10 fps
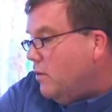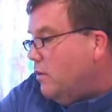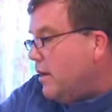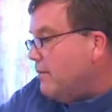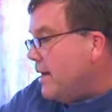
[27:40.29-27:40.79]

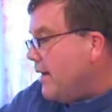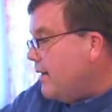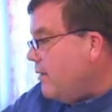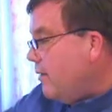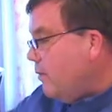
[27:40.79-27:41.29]
Well, what
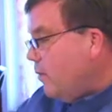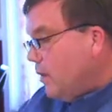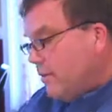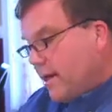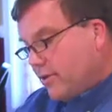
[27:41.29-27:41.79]
about,
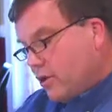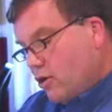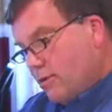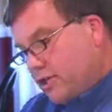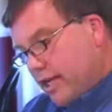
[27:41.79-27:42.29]
what about the
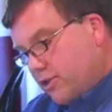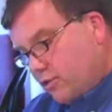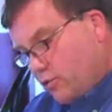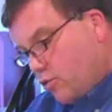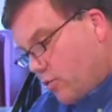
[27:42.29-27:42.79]

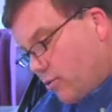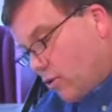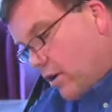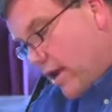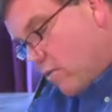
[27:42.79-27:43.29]
homosexuals who were
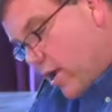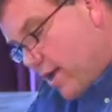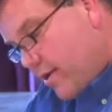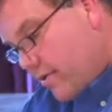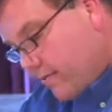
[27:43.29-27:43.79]
born that
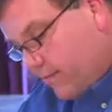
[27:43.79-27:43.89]
way?